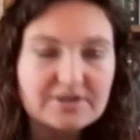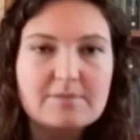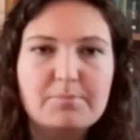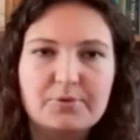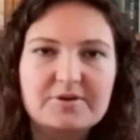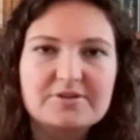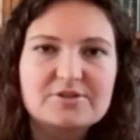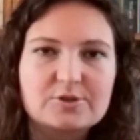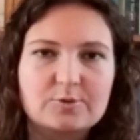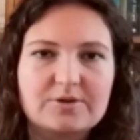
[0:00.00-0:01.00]
an important
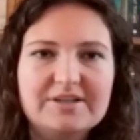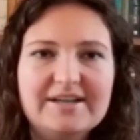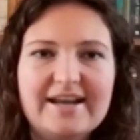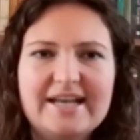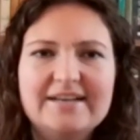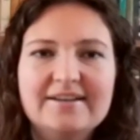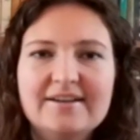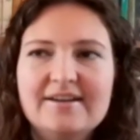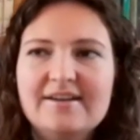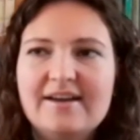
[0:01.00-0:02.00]
story and
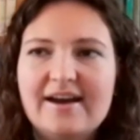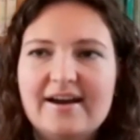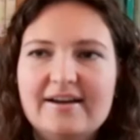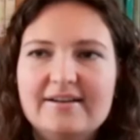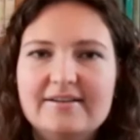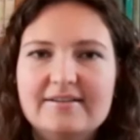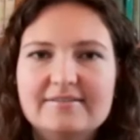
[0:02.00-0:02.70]
uh,